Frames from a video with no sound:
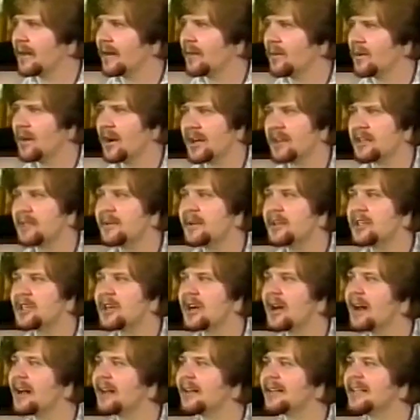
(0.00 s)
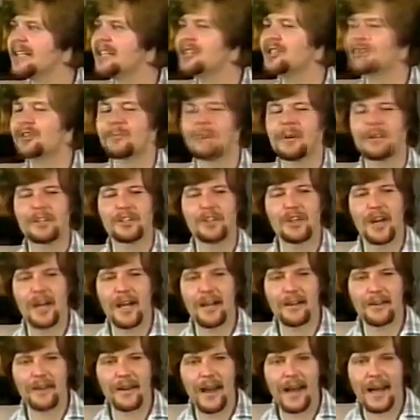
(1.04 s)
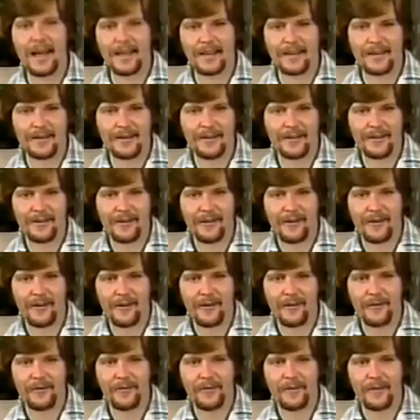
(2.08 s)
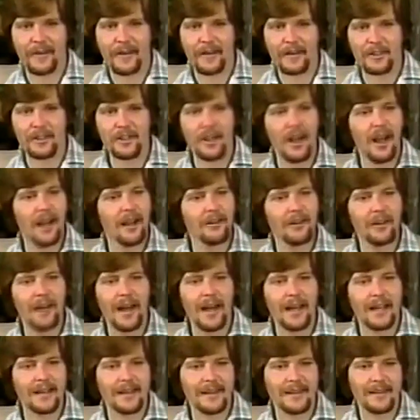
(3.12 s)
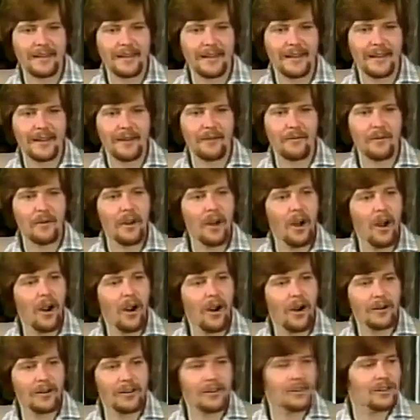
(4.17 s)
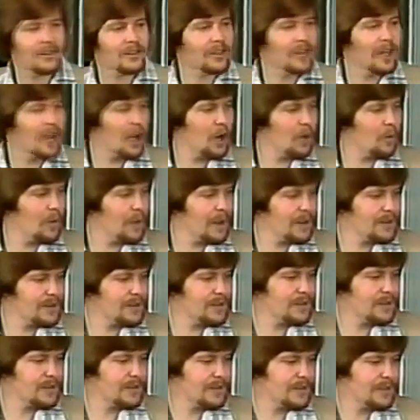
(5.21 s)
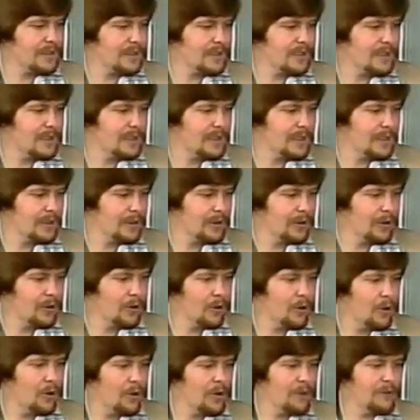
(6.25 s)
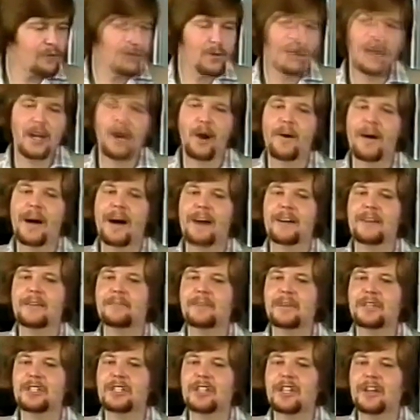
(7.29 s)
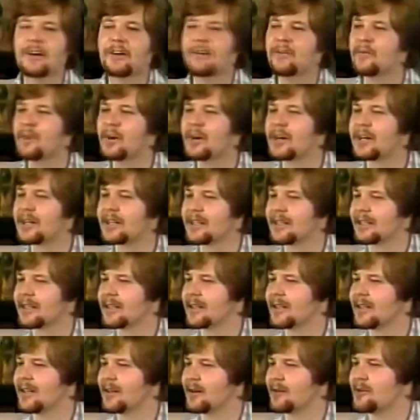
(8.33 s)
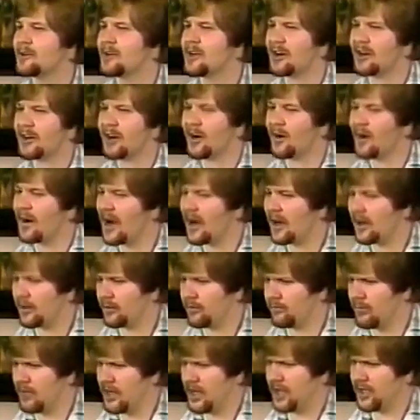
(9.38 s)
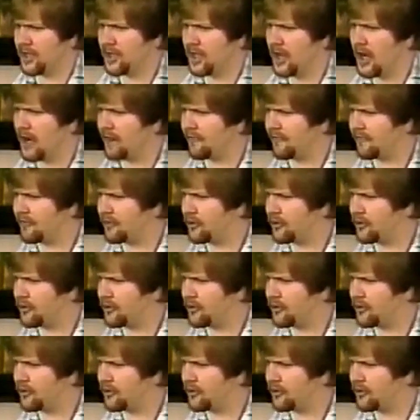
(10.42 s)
We're not to be childish, but childlike. Childlike. We are just little ones. Oh, if we go out in missionary work, we don't go out as big, tough